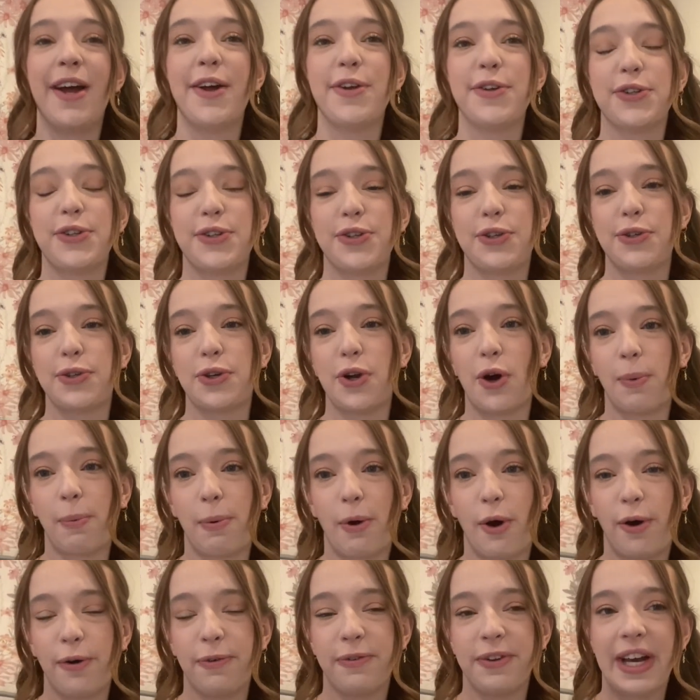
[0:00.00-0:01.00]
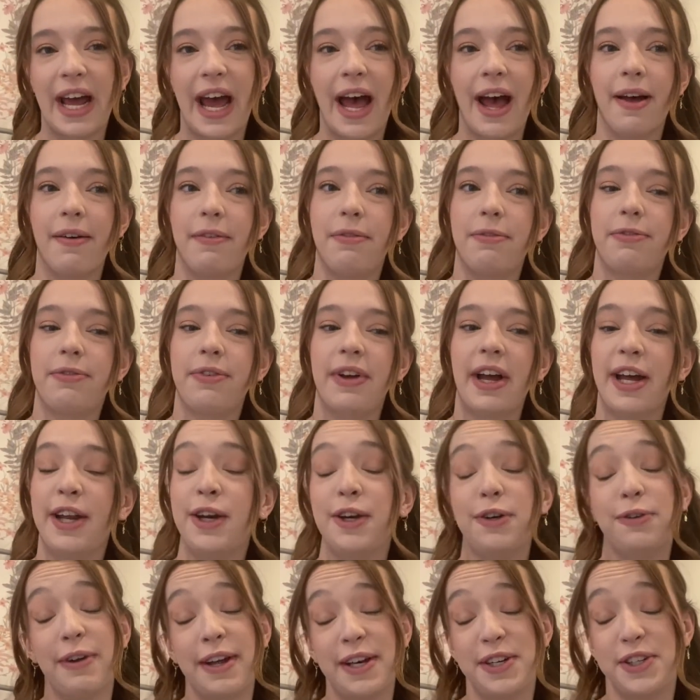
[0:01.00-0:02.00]
stop off and have an
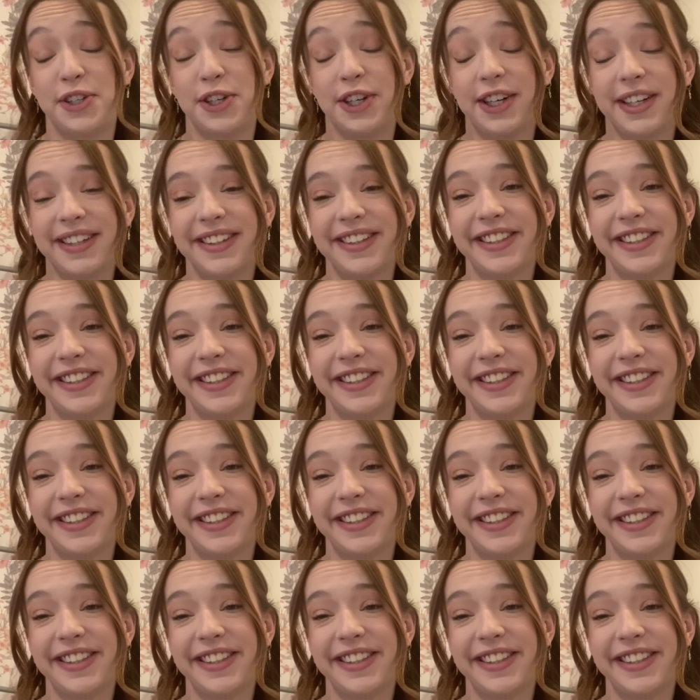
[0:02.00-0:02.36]
adventure,